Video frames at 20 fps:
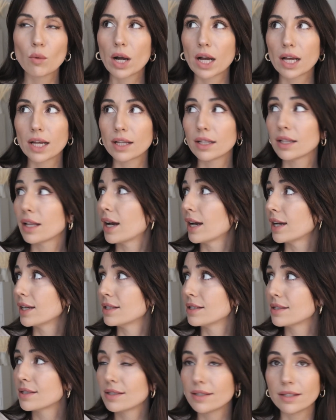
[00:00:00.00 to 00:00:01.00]
while
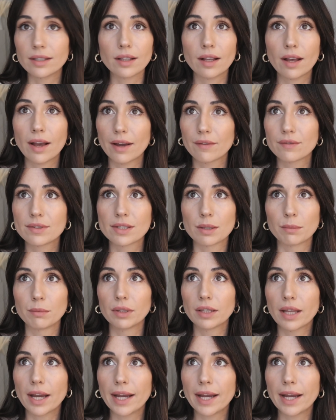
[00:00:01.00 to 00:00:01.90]
I still have some